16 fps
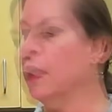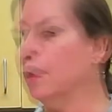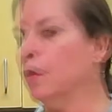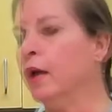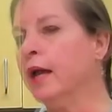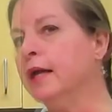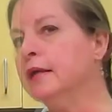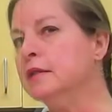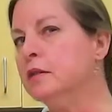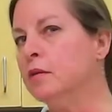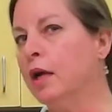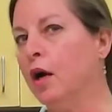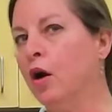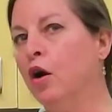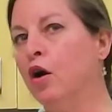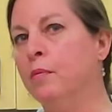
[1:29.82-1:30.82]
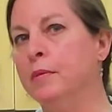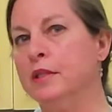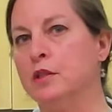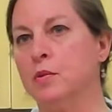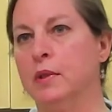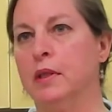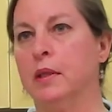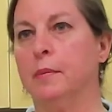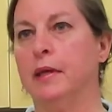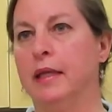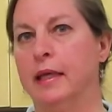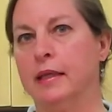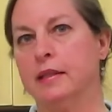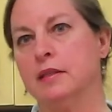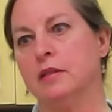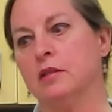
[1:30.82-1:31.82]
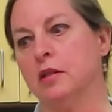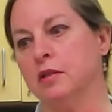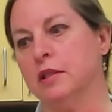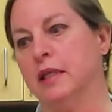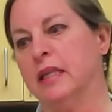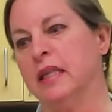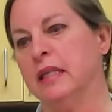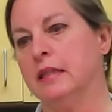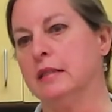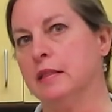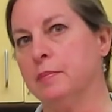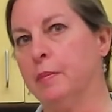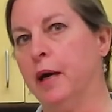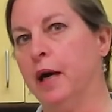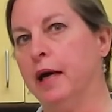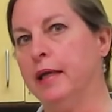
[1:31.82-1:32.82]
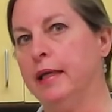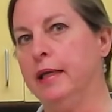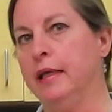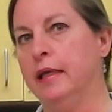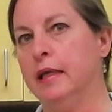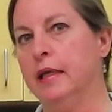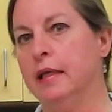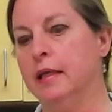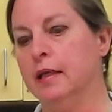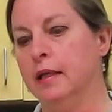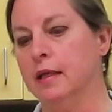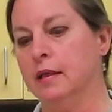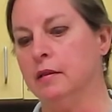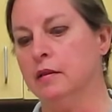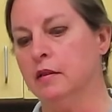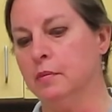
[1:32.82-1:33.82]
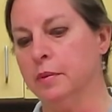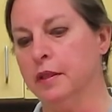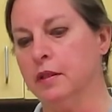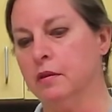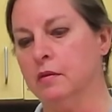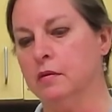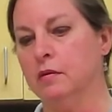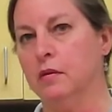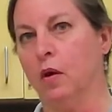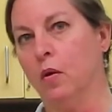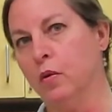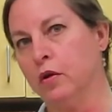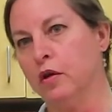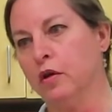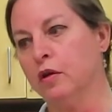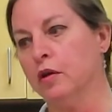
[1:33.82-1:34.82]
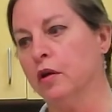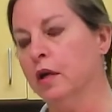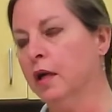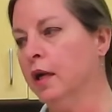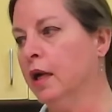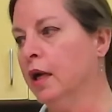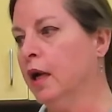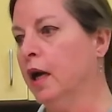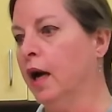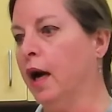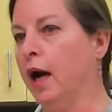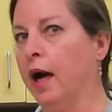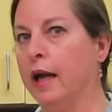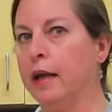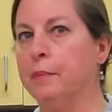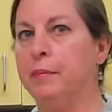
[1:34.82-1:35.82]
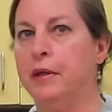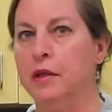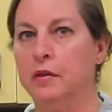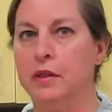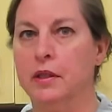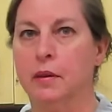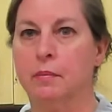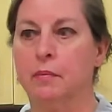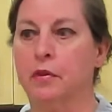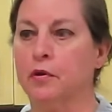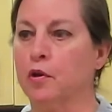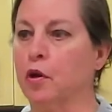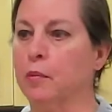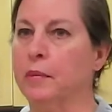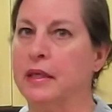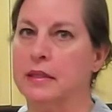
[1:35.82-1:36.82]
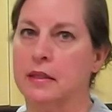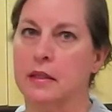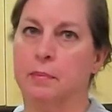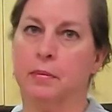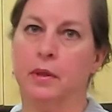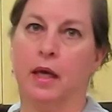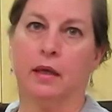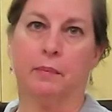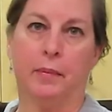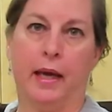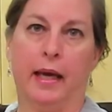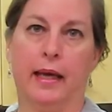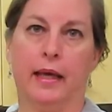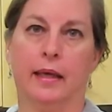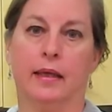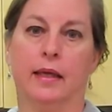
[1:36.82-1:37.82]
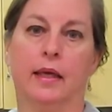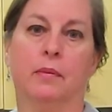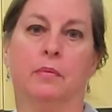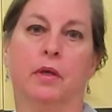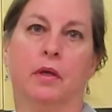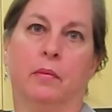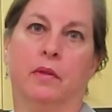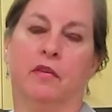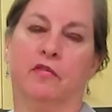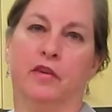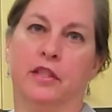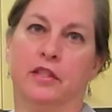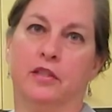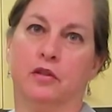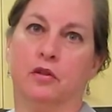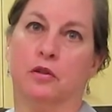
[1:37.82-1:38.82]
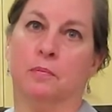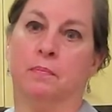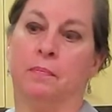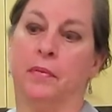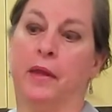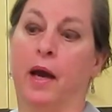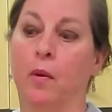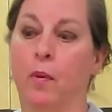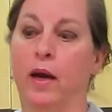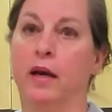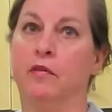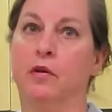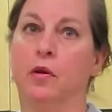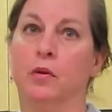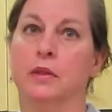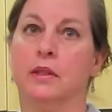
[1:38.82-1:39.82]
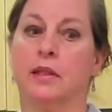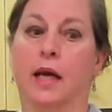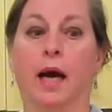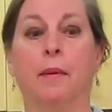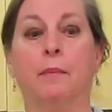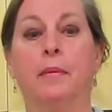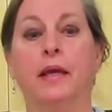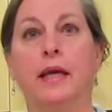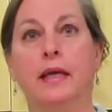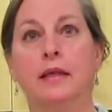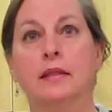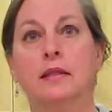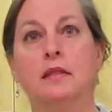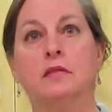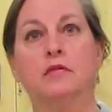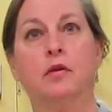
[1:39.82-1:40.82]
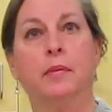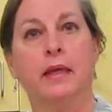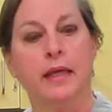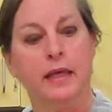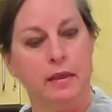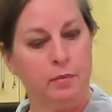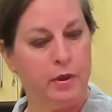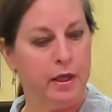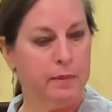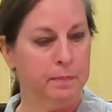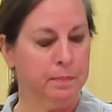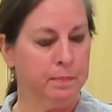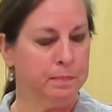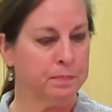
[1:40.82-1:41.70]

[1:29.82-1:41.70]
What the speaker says: What I do at home is when the bananas start to get spotty and a little bit older, I peel them, throw them in a Ziploc bag, and put them in the freezer. That way I've always got bananas for banana bread.